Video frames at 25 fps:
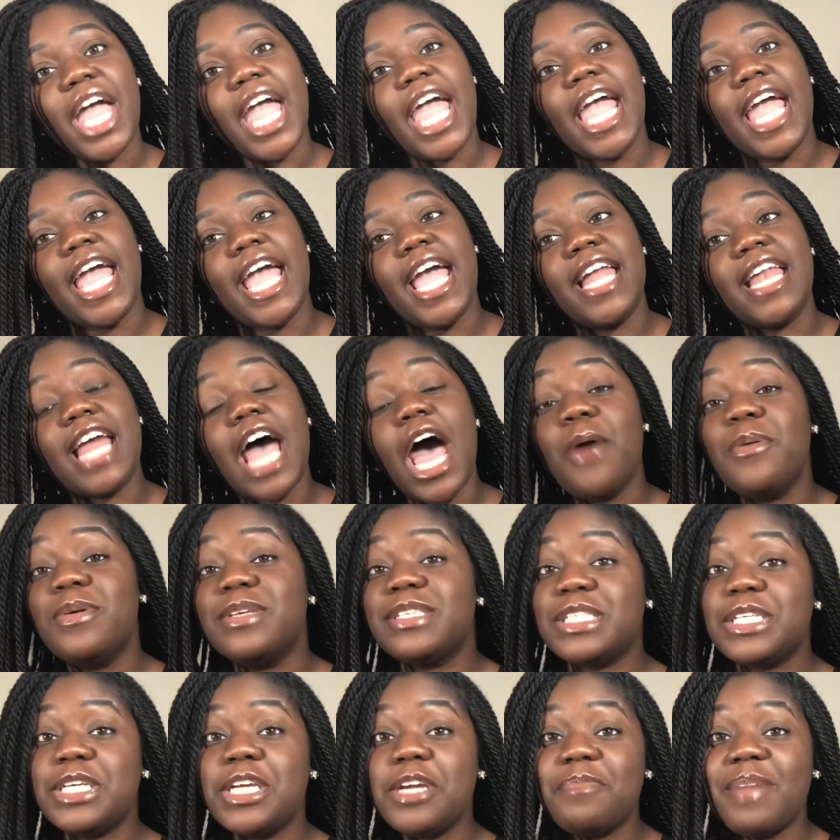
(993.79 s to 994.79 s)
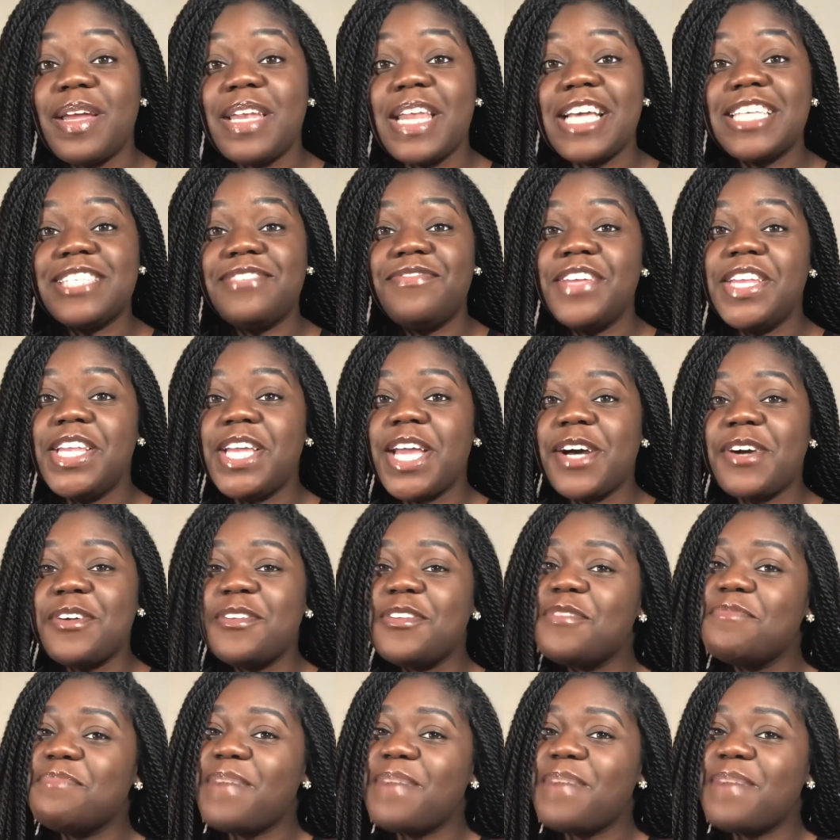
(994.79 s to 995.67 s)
and I will see you in my next video.